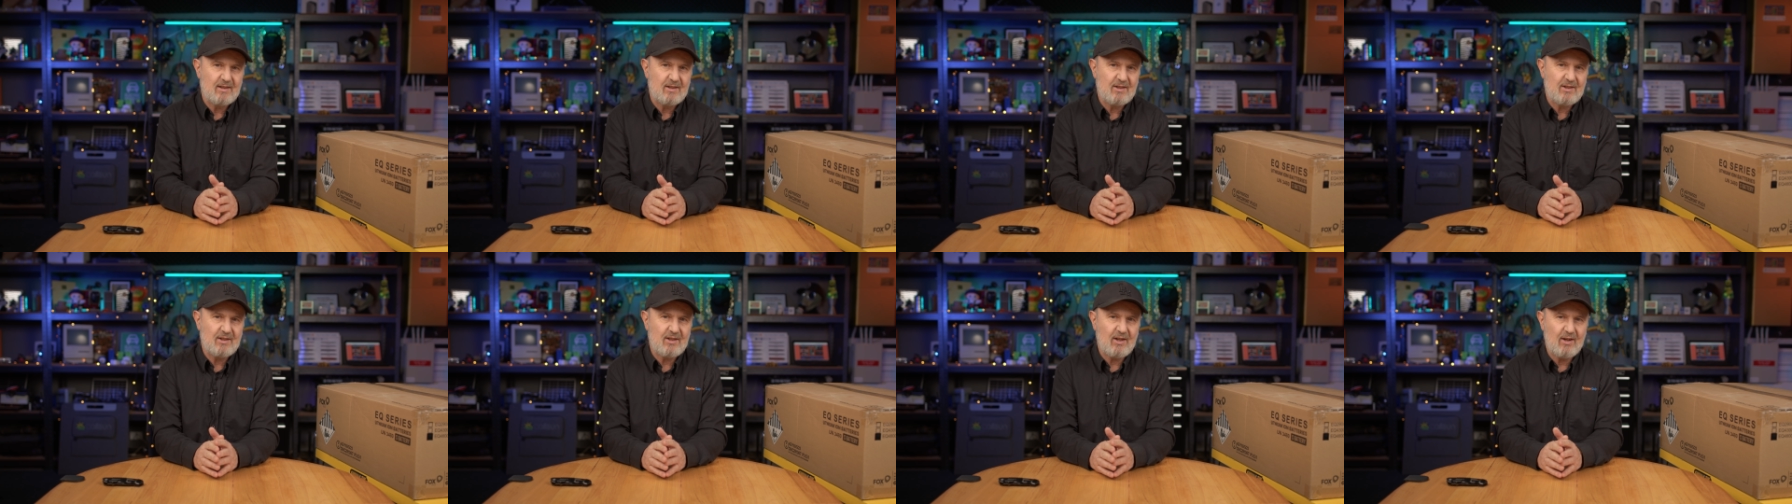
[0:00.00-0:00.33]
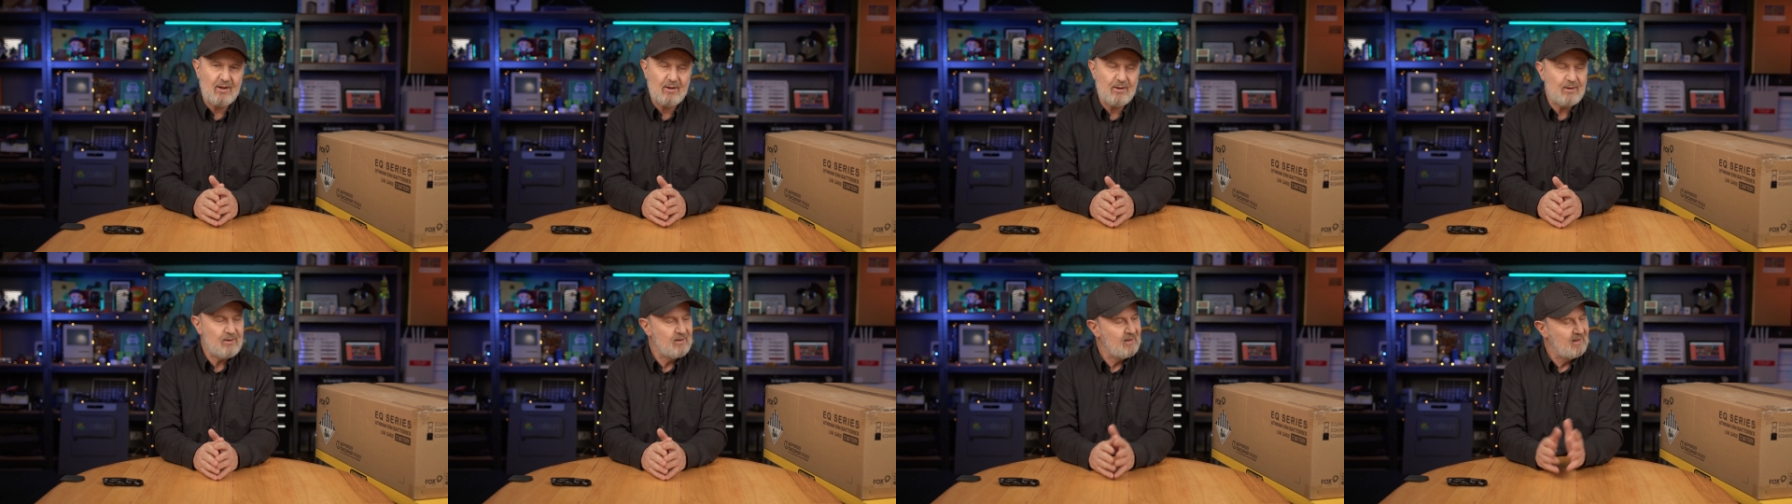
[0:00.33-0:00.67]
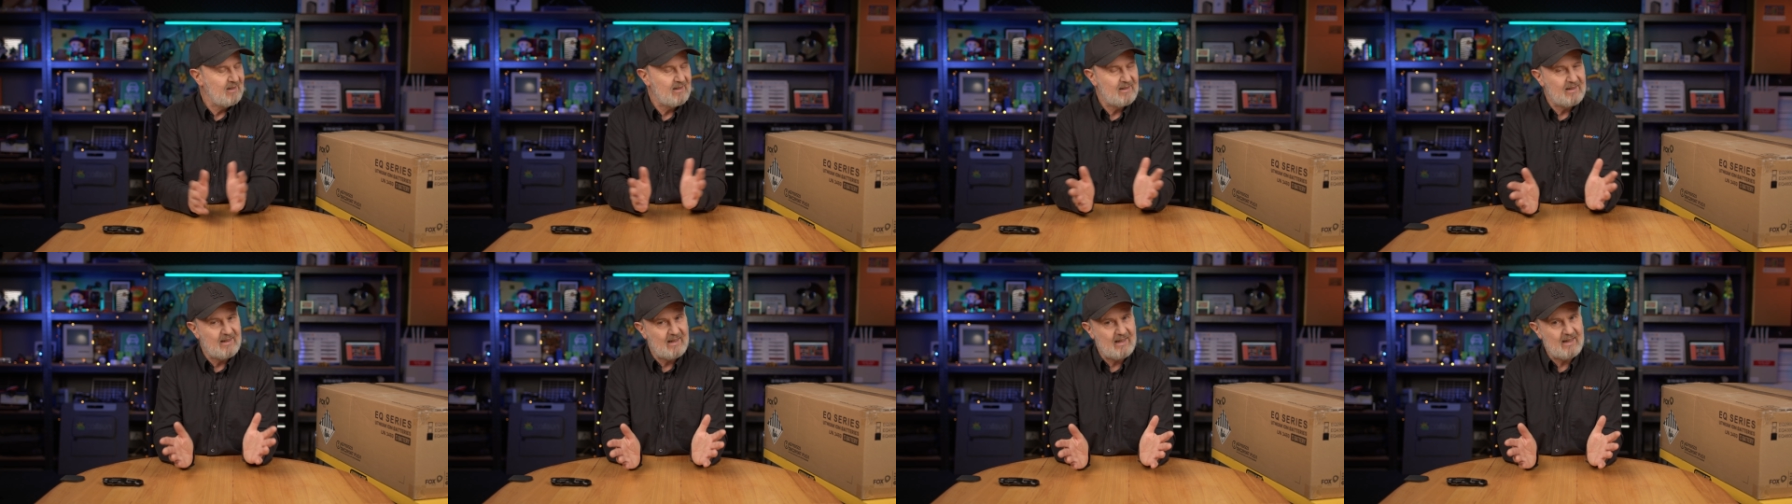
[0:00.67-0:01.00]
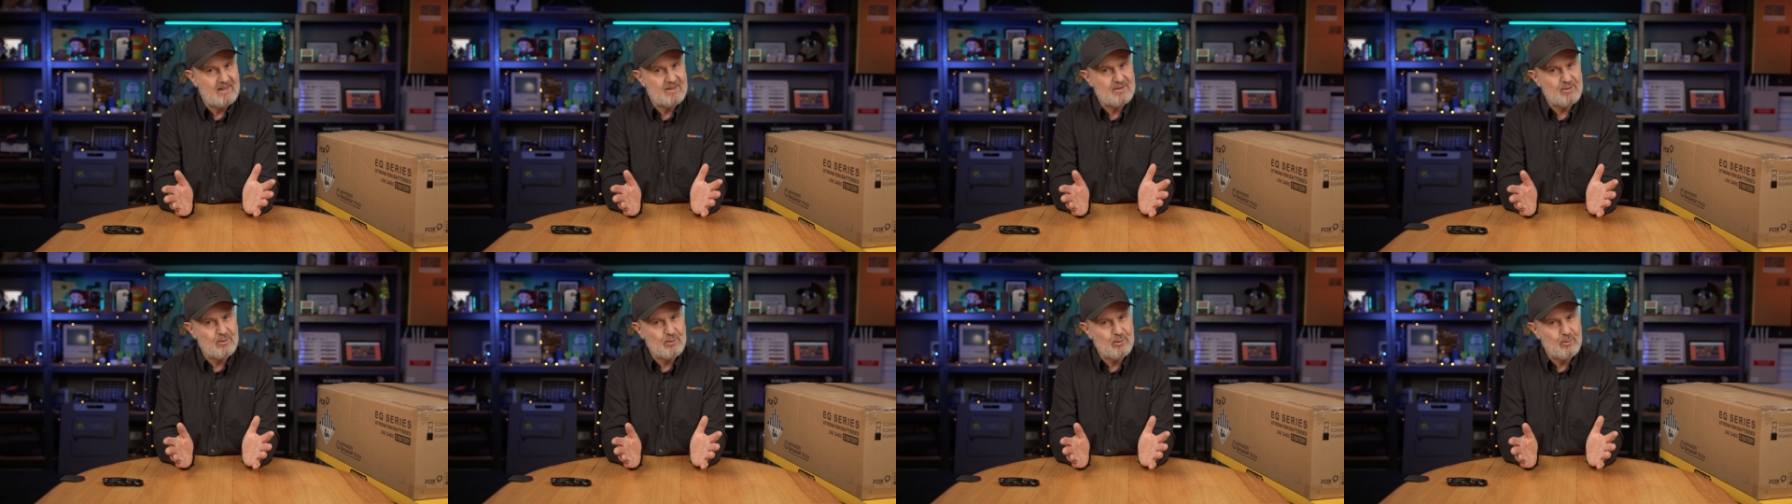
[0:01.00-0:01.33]
So,
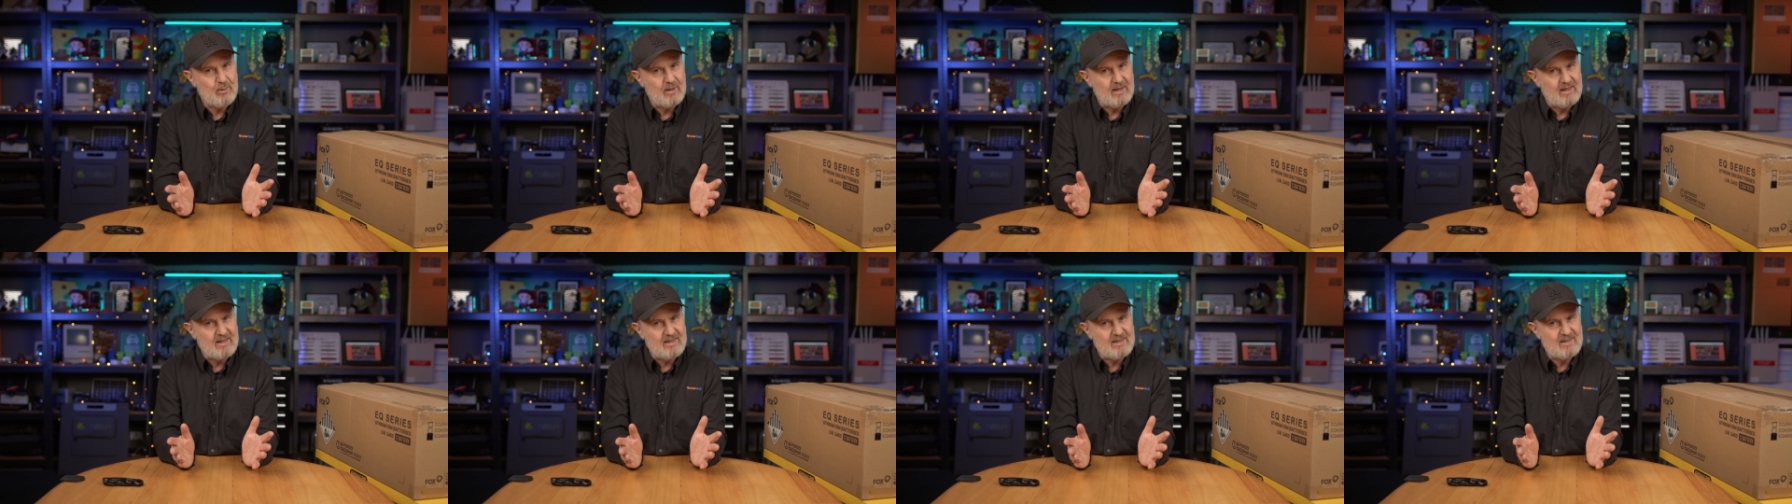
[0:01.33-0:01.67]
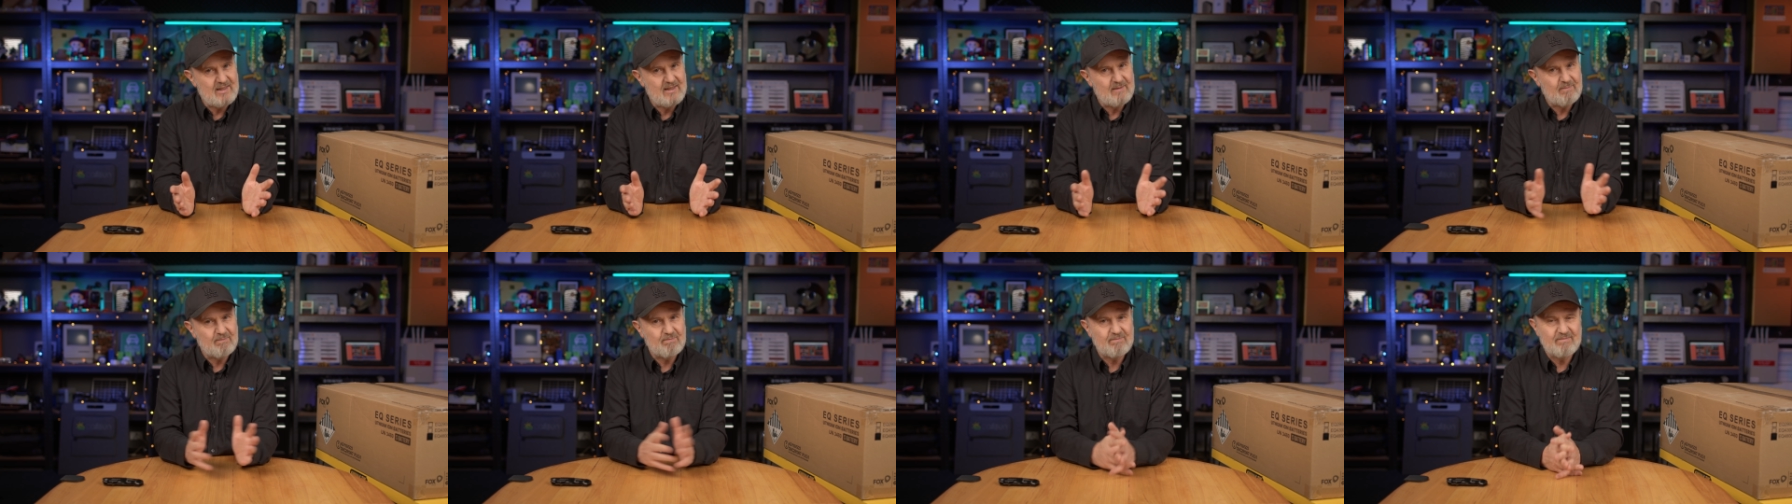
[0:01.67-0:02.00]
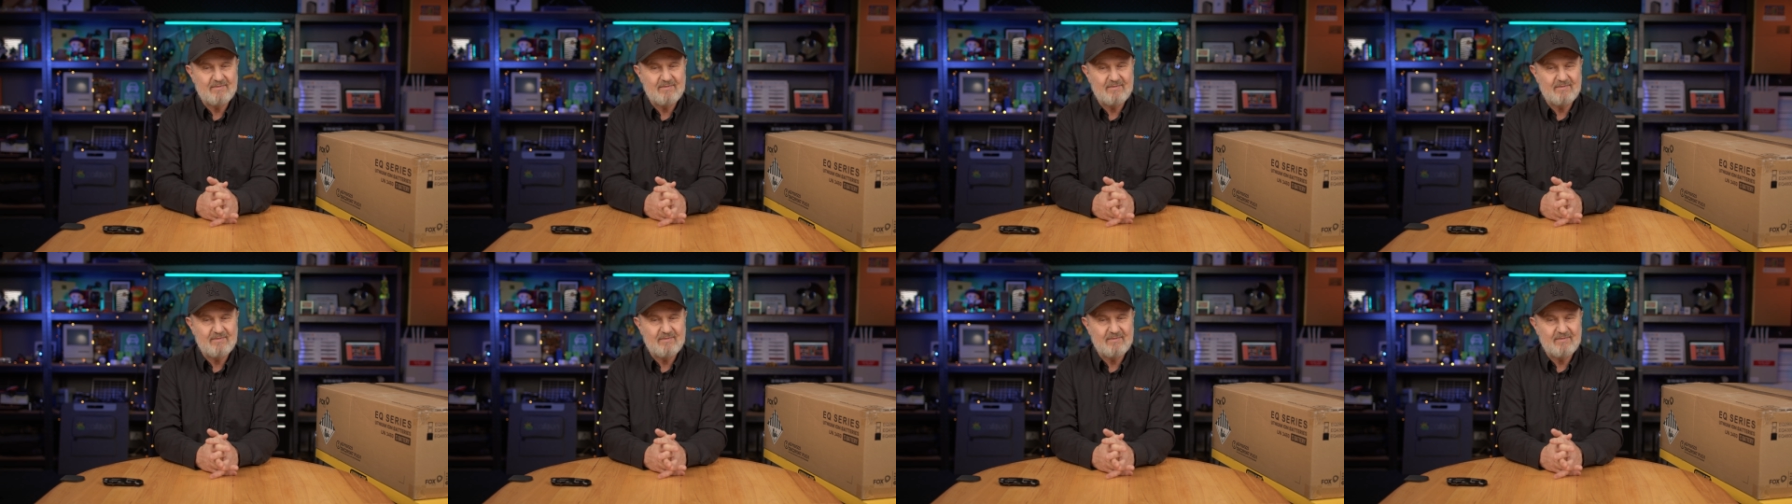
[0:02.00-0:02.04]
as always,